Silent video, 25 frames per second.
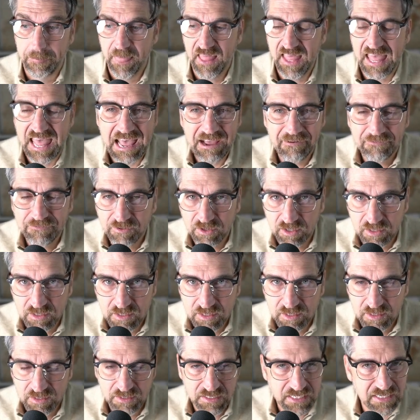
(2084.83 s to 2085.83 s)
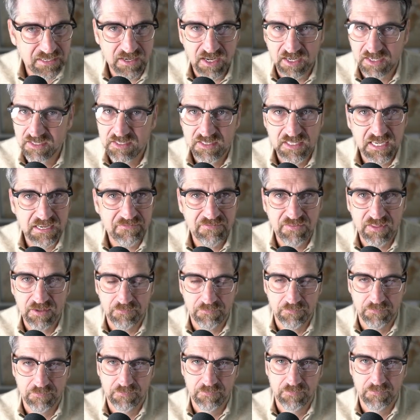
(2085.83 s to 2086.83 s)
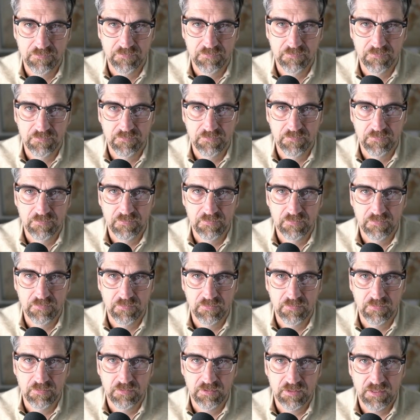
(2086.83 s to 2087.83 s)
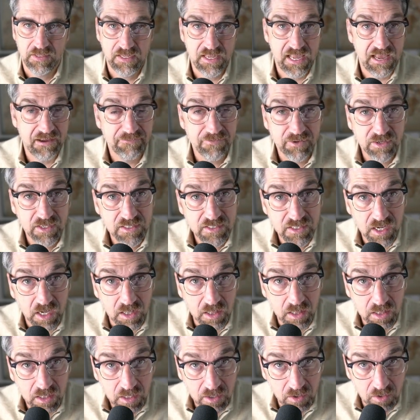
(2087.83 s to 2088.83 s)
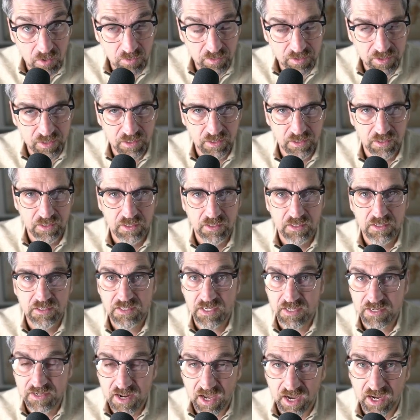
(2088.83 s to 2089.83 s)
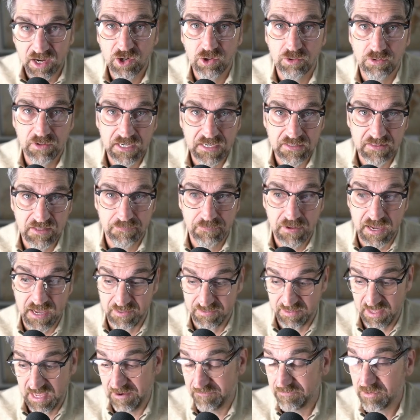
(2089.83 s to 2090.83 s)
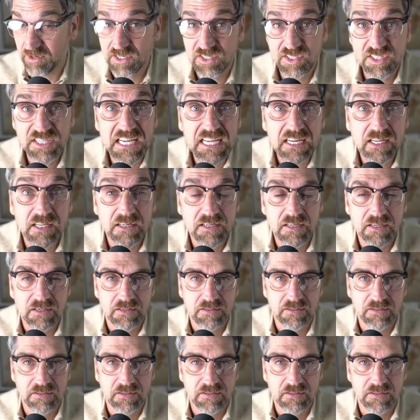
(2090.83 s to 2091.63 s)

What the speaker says: Effort did not save them. Effort alone did not create the path. Effort is needed.